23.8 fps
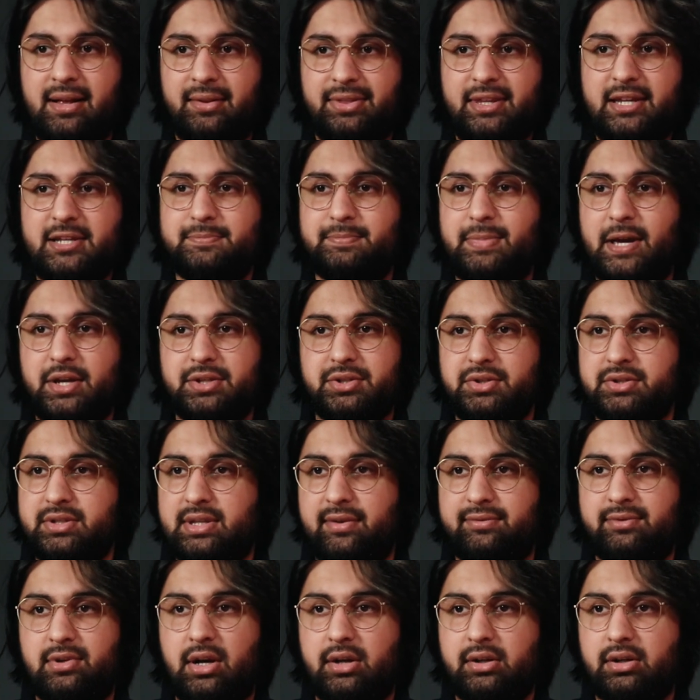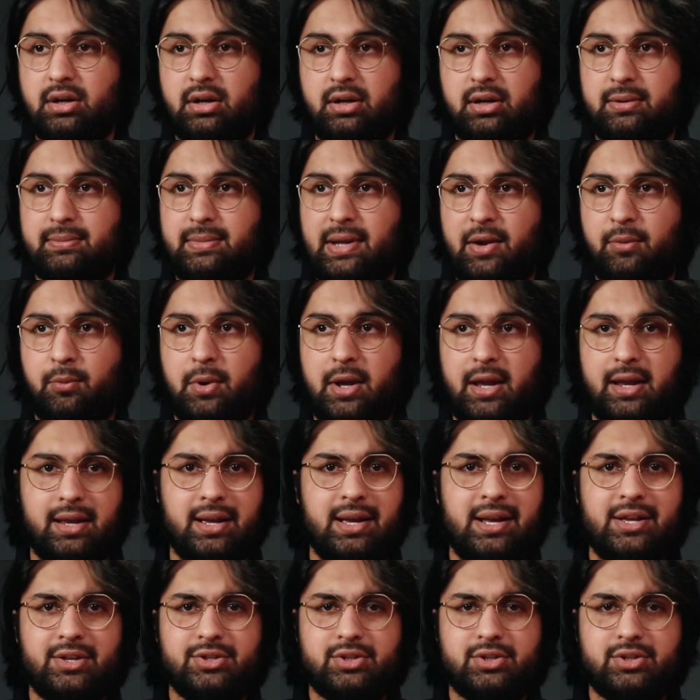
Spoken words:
These bezels have not gone in my way.